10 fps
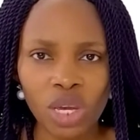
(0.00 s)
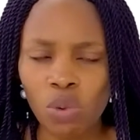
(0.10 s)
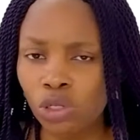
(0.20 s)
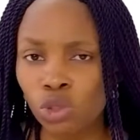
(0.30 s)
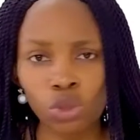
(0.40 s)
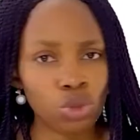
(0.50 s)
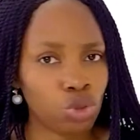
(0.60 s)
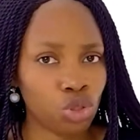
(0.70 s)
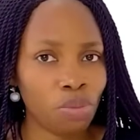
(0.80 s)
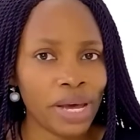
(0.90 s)
it was sold
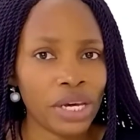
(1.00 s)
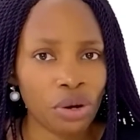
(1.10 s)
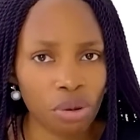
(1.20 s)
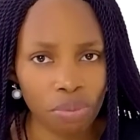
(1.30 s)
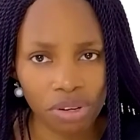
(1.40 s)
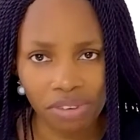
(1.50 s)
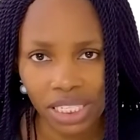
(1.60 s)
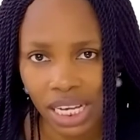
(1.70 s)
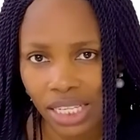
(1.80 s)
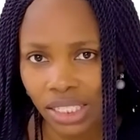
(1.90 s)
to you by a company,
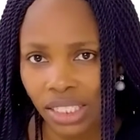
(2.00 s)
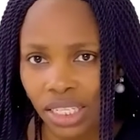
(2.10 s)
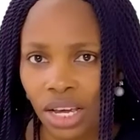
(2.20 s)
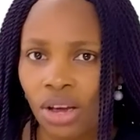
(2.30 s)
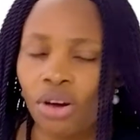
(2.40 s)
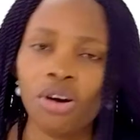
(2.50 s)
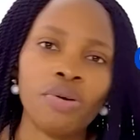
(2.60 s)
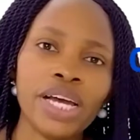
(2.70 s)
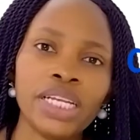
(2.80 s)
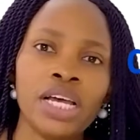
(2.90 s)
fantastic.
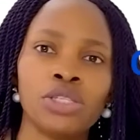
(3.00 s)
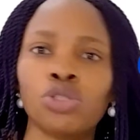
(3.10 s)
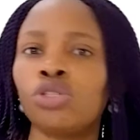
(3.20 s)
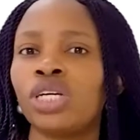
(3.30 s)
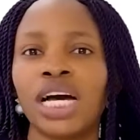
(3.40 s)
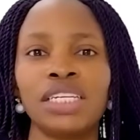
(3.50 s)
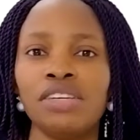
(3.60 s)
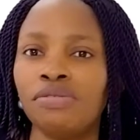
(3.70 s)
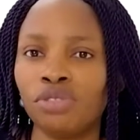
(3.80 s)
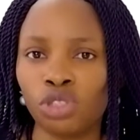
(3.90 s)
All right, so you
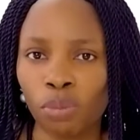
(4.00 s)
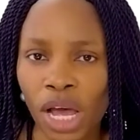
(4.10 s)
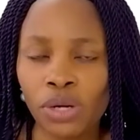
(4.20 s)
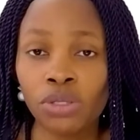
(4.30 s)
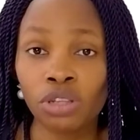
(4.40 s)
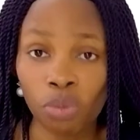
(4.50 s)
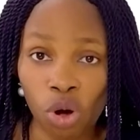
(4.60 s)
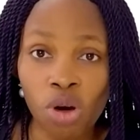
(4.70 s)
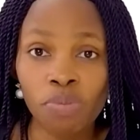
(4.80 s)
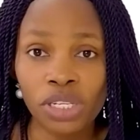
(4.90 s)
can even I know
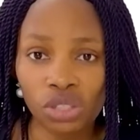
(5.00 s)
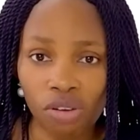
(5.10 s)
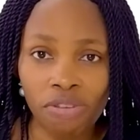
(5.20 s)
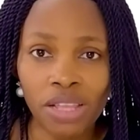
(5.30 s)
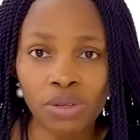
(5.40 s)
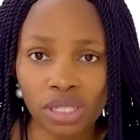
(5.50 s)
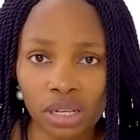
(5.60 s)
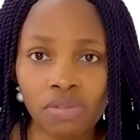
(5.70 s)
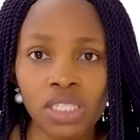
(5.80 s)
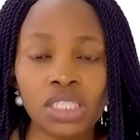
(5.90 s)
some companies offer those
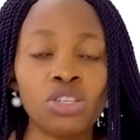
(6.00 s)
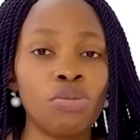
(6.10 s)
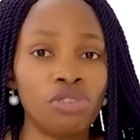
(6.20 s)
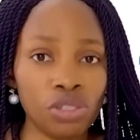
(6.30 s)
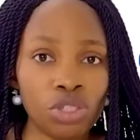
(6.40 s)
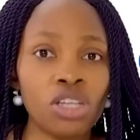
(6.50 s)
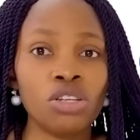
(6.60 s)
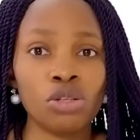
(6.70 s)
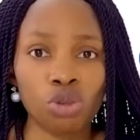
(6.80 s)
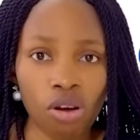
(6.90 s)
services. Some
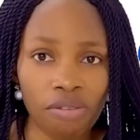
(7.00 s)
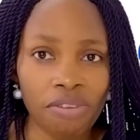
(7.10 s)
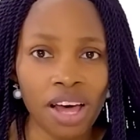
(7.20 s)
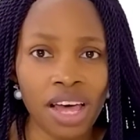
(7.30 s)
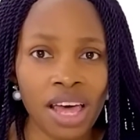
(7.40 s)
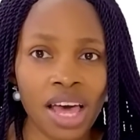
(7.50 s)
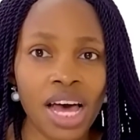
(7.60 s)
realtors also offer